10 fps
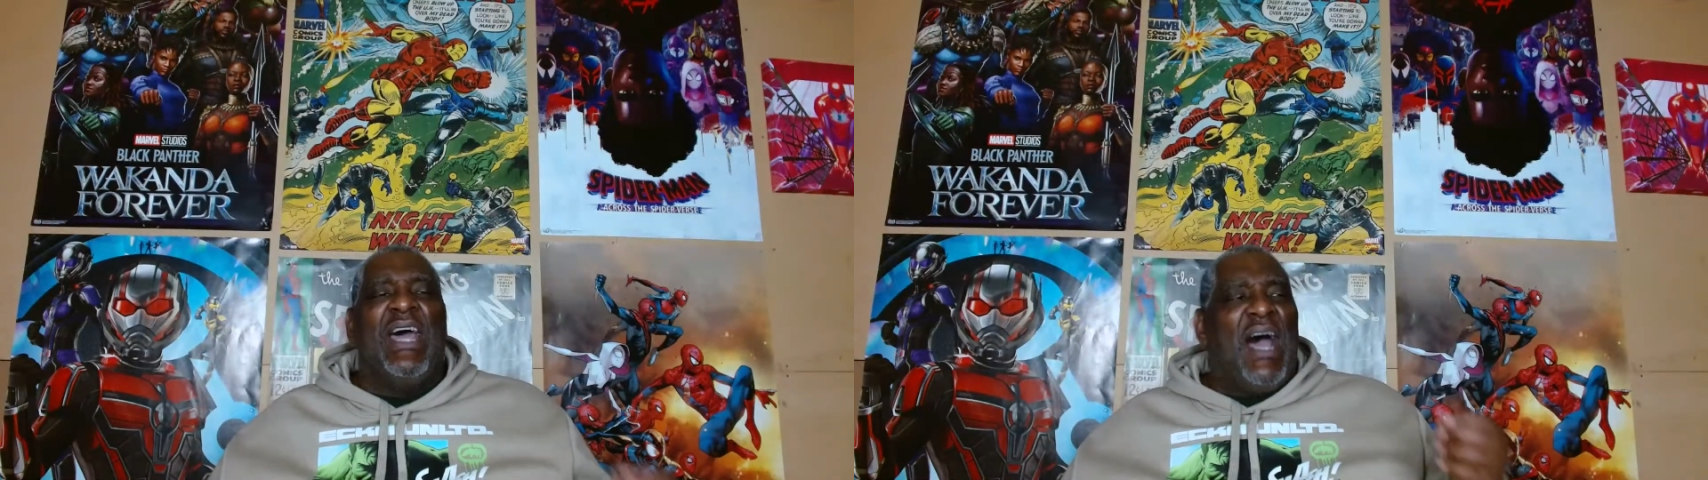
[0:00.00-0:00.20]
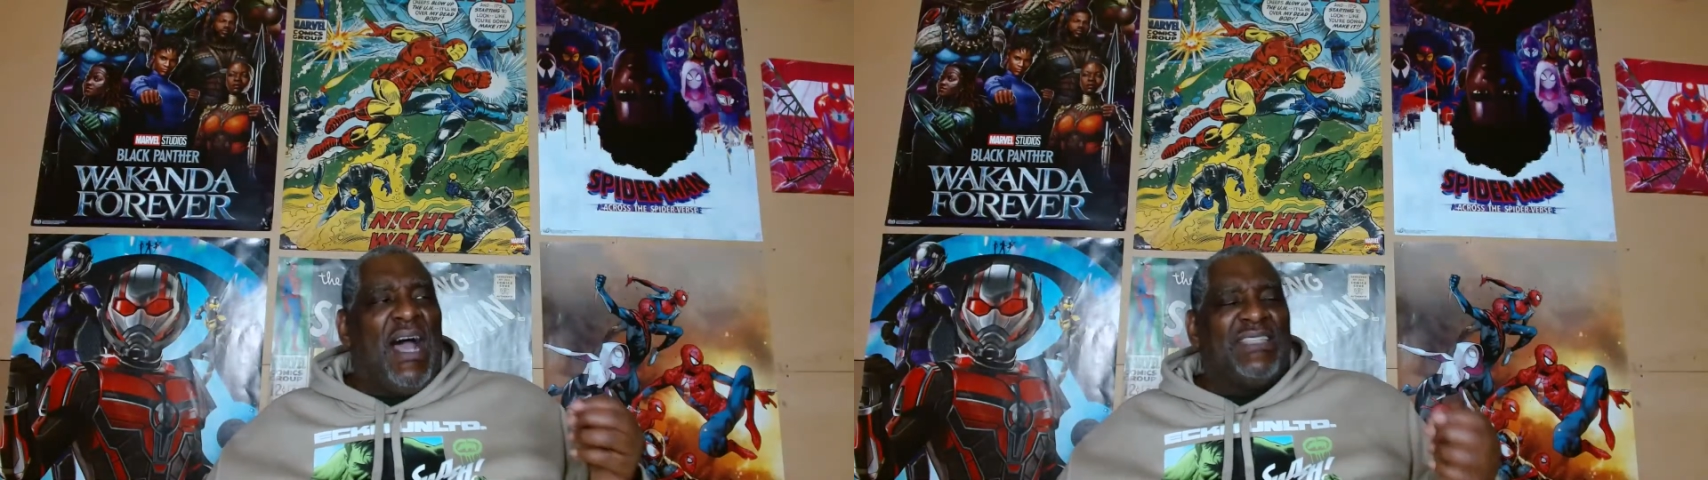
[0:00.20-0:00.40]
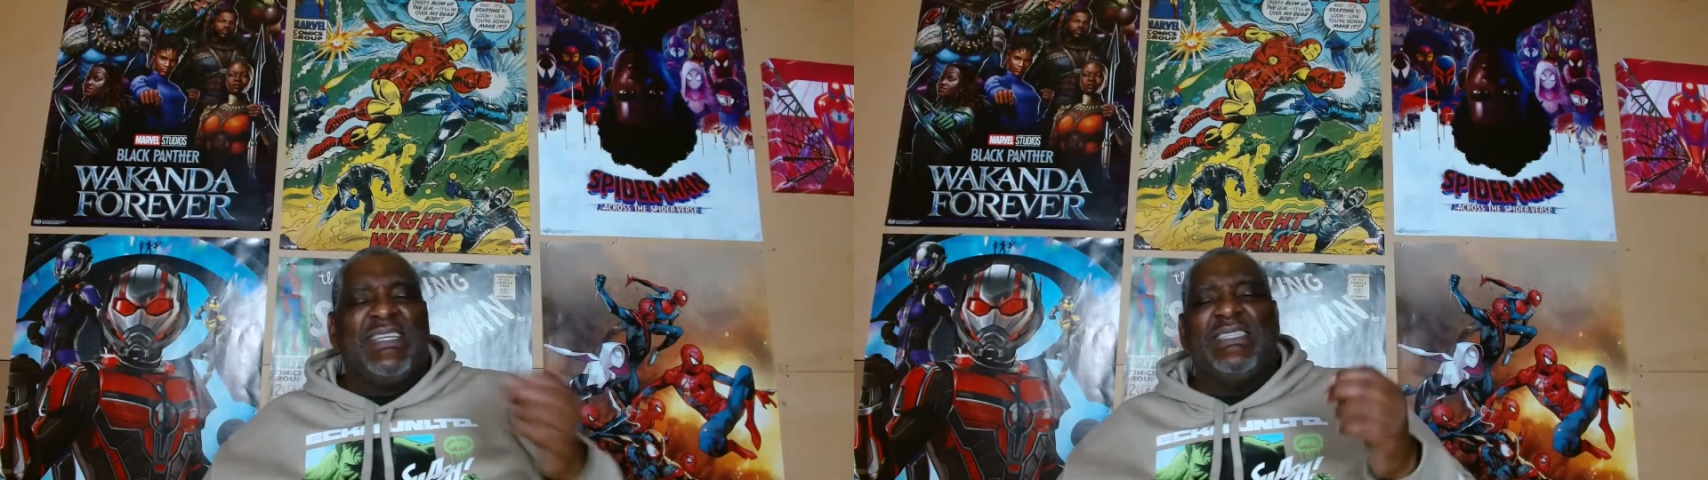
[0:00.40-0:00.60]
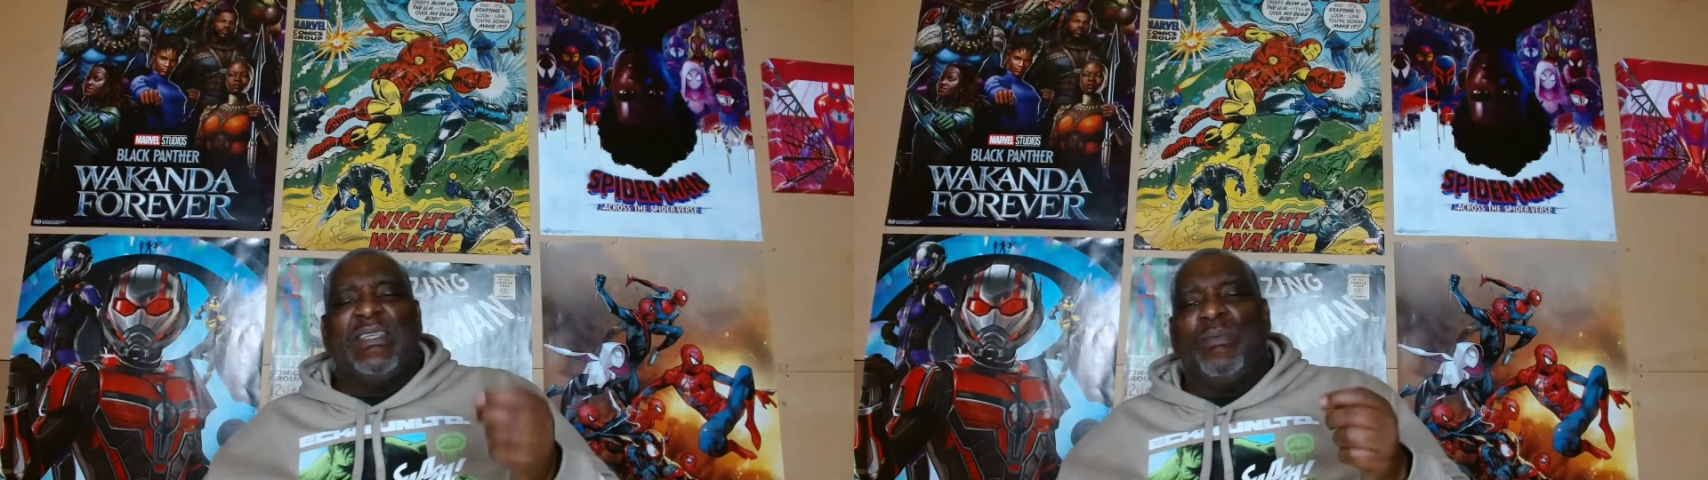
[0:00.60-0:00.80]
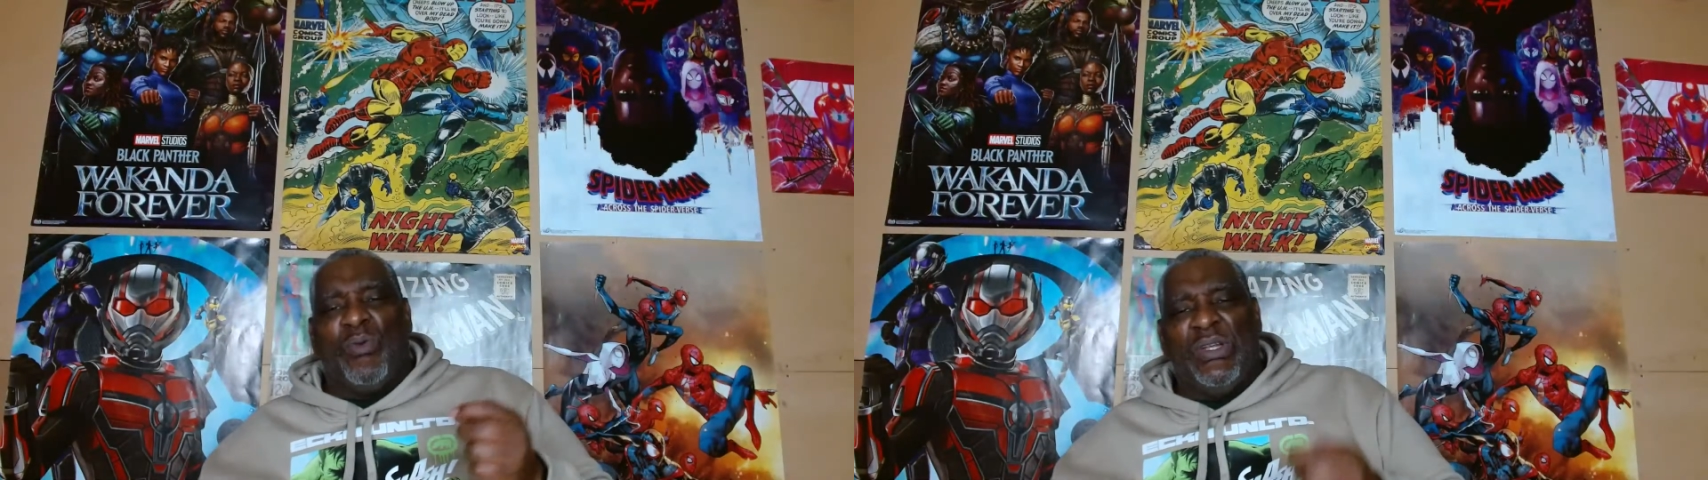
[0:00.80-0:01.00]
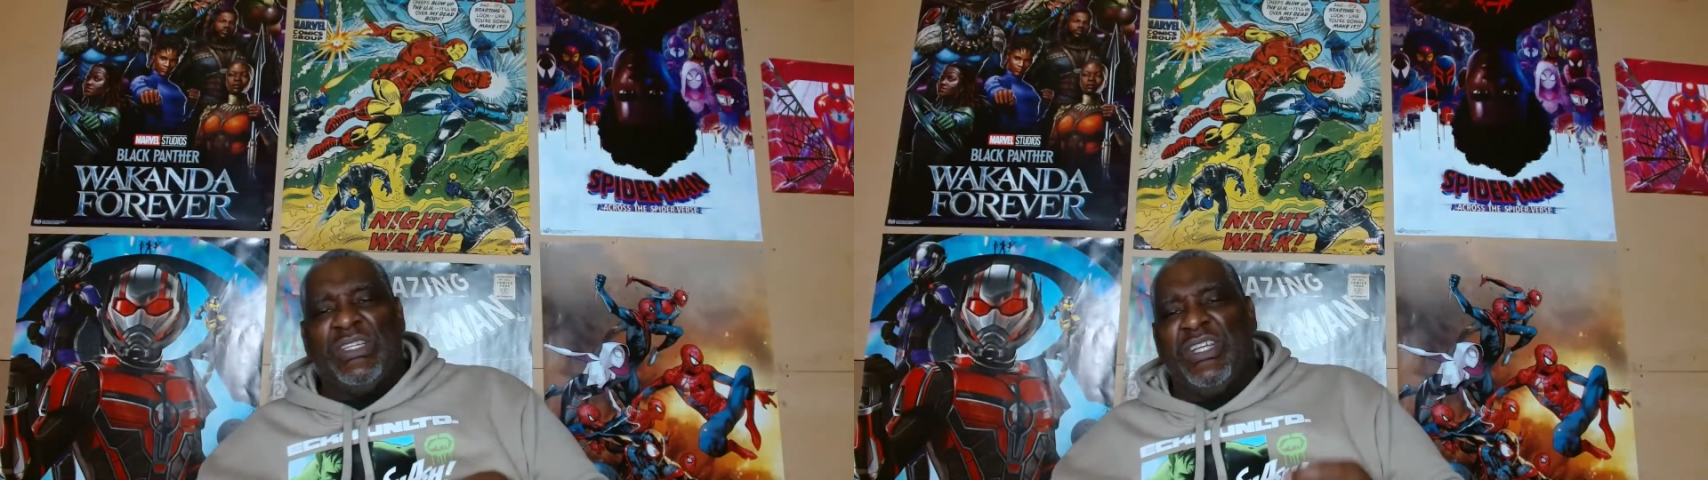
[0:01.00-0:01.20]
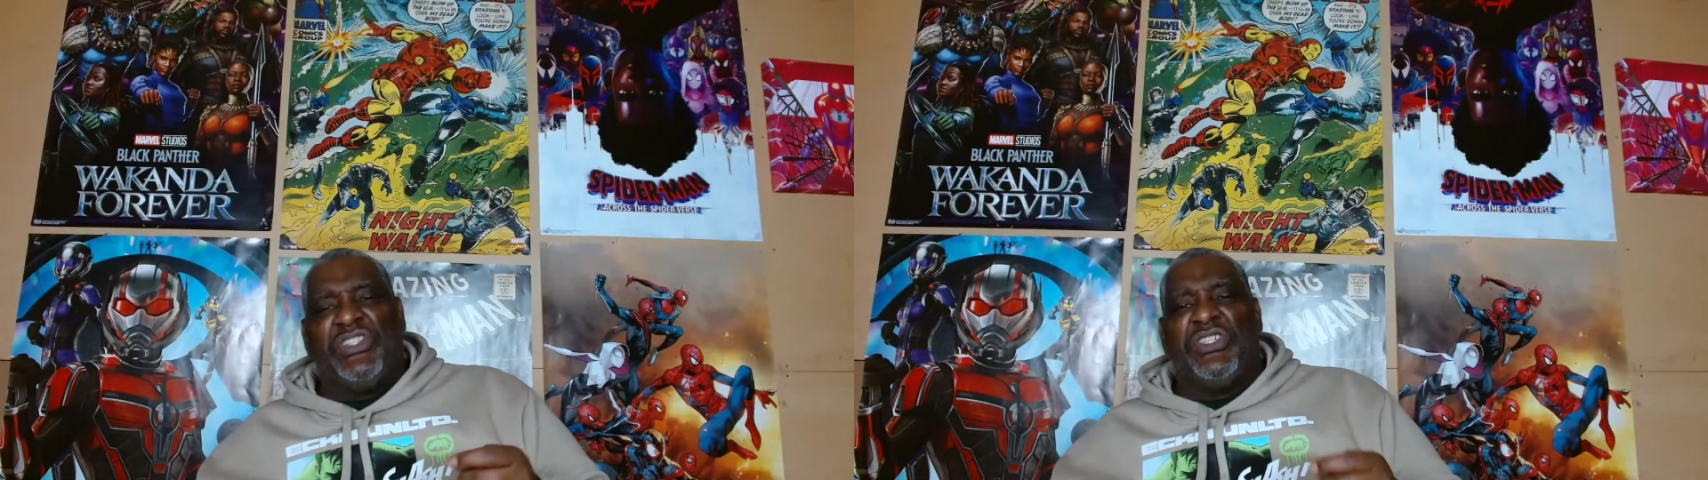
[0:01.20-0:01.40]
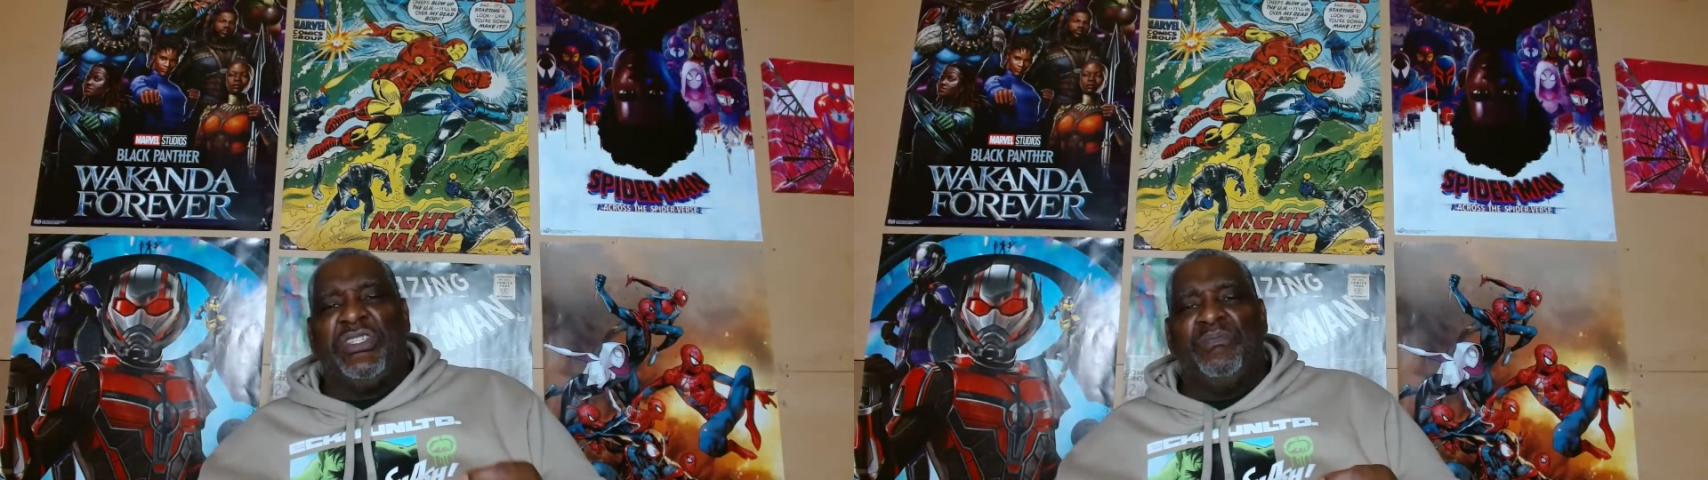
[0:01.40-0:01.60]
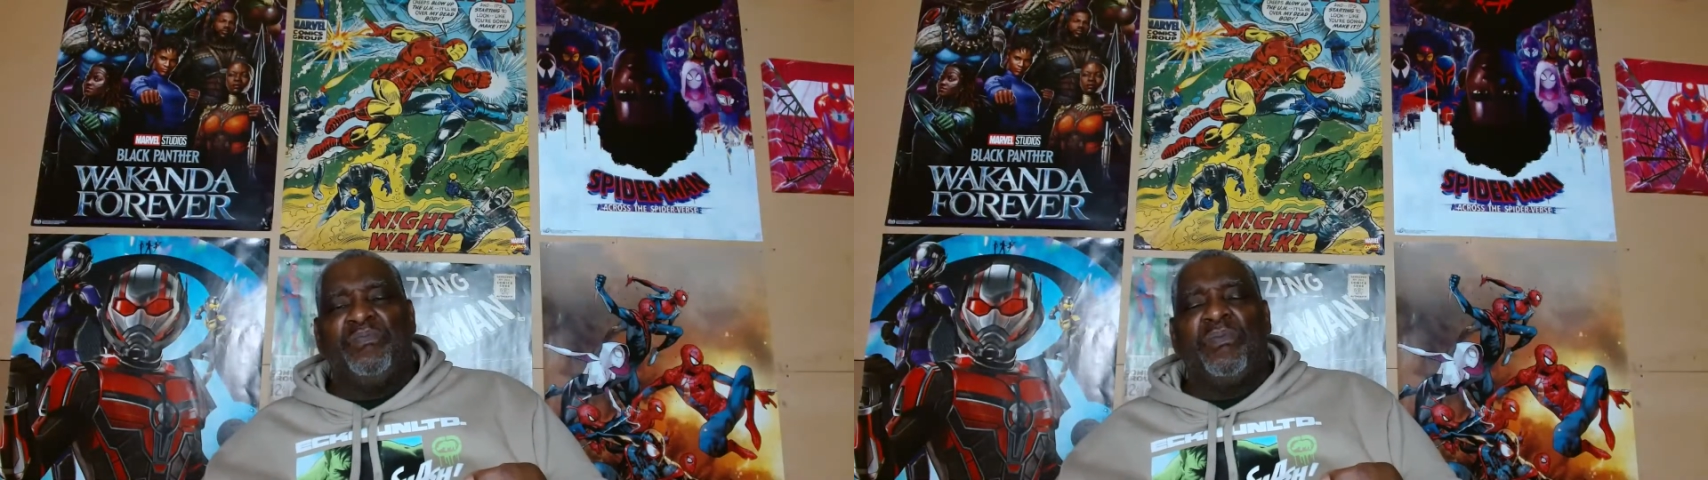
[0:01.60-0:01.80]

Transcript: I sent them a rendition